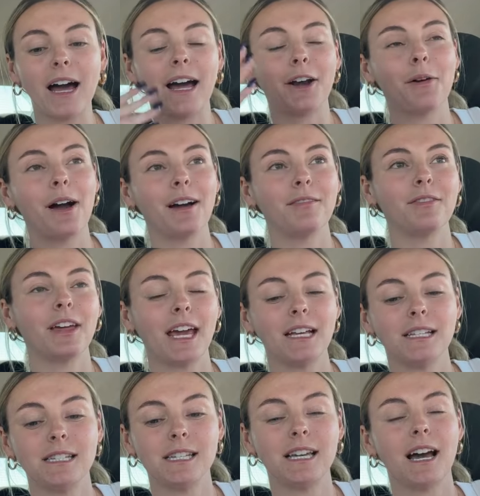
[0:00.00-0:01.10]
I don't have the
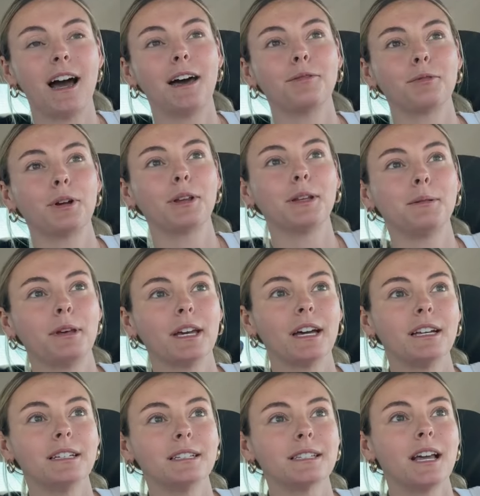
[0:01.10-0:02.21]
AC on really
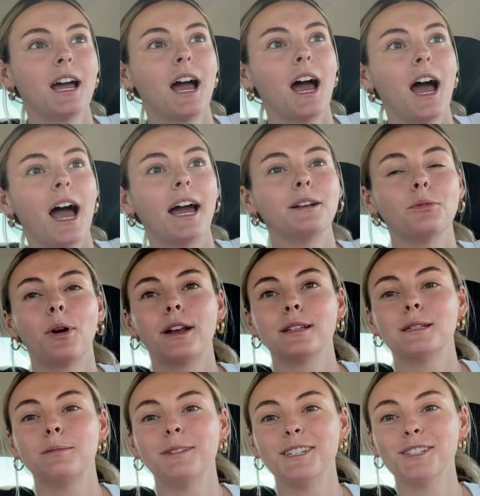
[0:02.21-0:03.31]
because I didn't want it
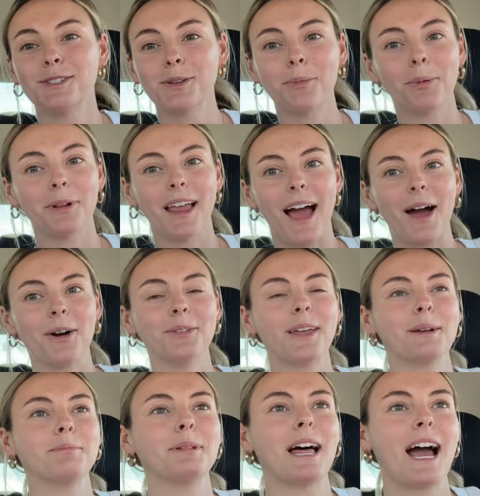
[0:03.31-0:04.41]
to be super loud,
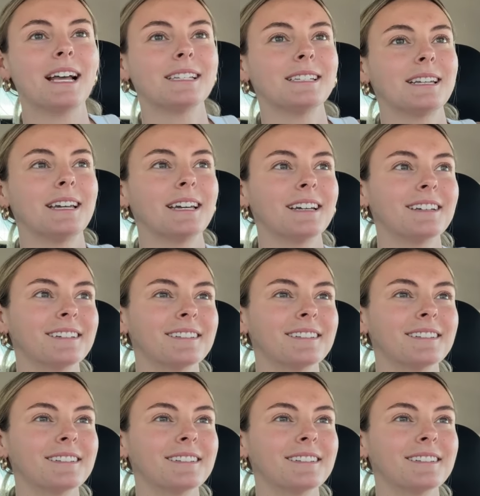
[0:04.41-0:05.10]
like blasting